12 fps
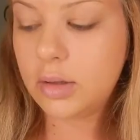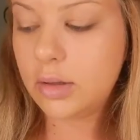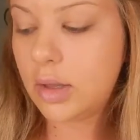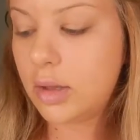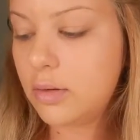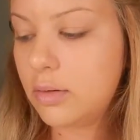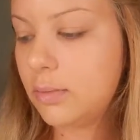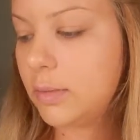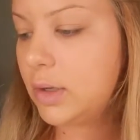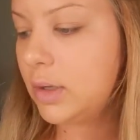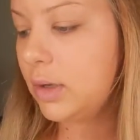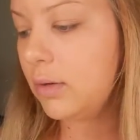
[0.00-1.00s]
Now, I'm
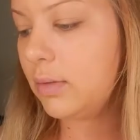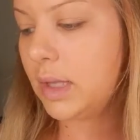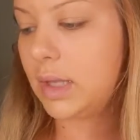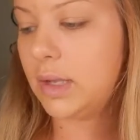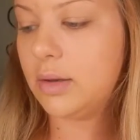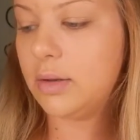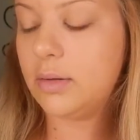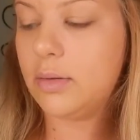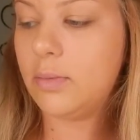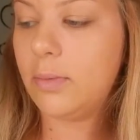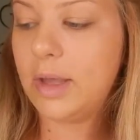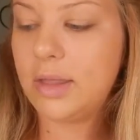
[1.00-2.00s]
gonna go in
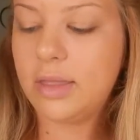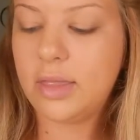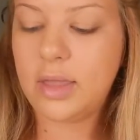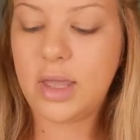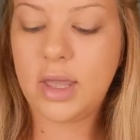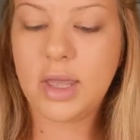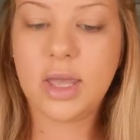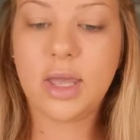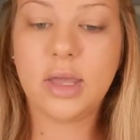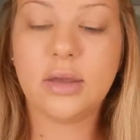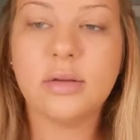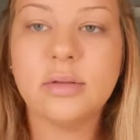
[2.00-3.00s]
with
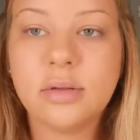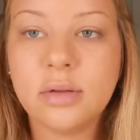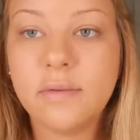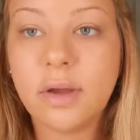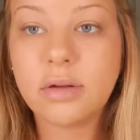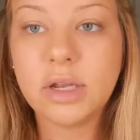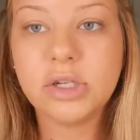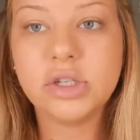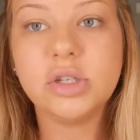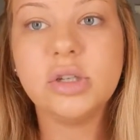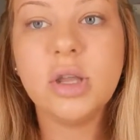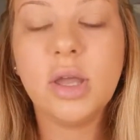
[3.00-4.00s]
a
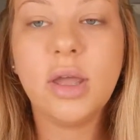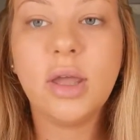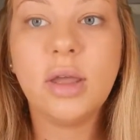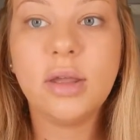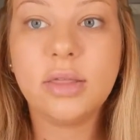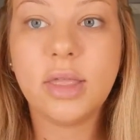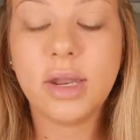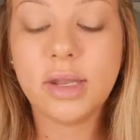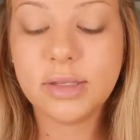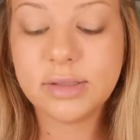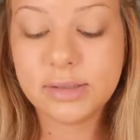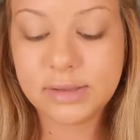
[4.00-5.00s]
foundation that
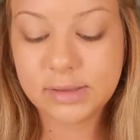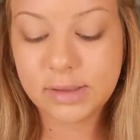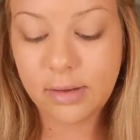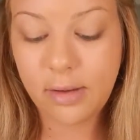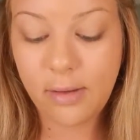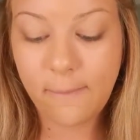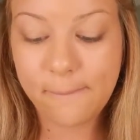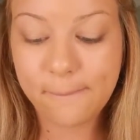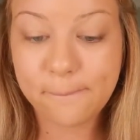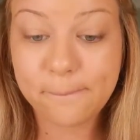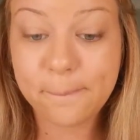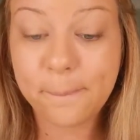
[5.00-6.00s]
is
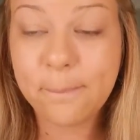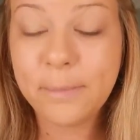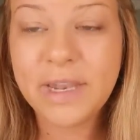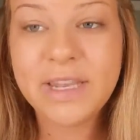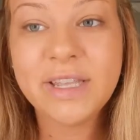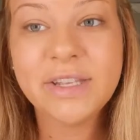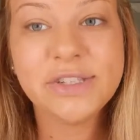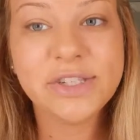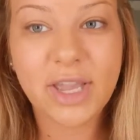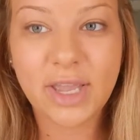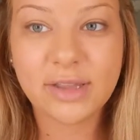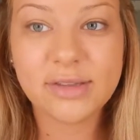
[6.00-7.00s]
many
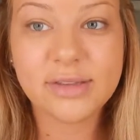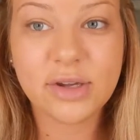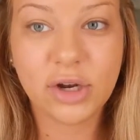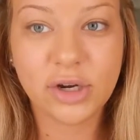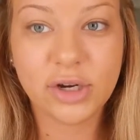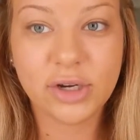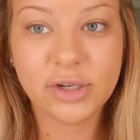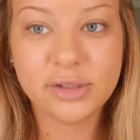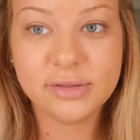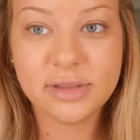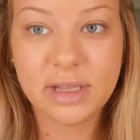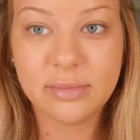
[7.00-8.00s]
shades darker
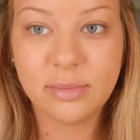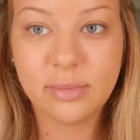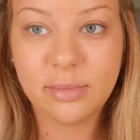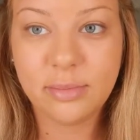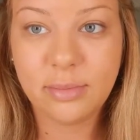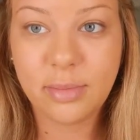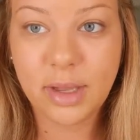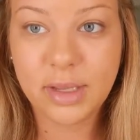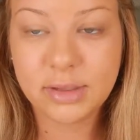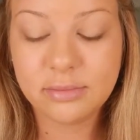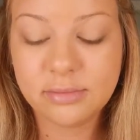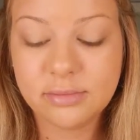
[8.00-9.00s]
than my
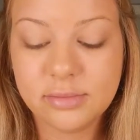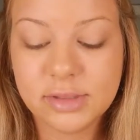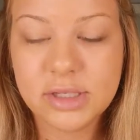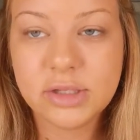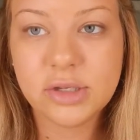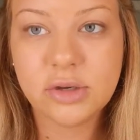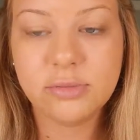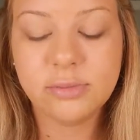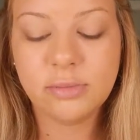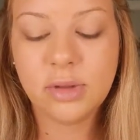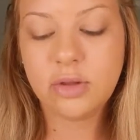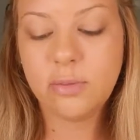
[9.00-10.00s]
skin tone.
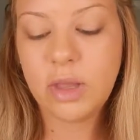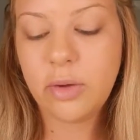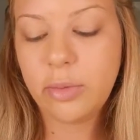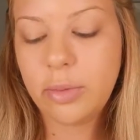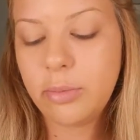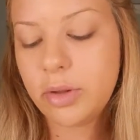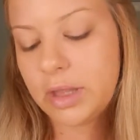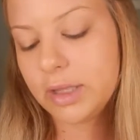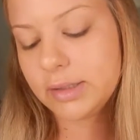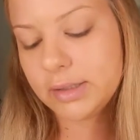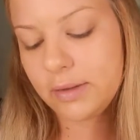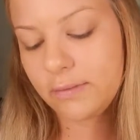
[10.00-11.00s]
You may remember
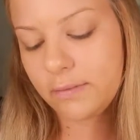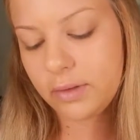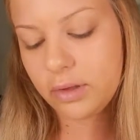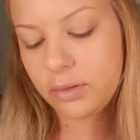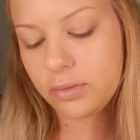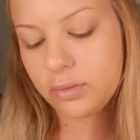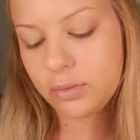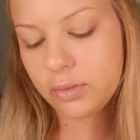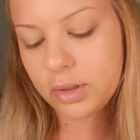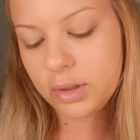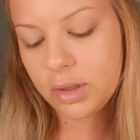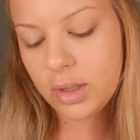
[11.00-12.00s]
this if you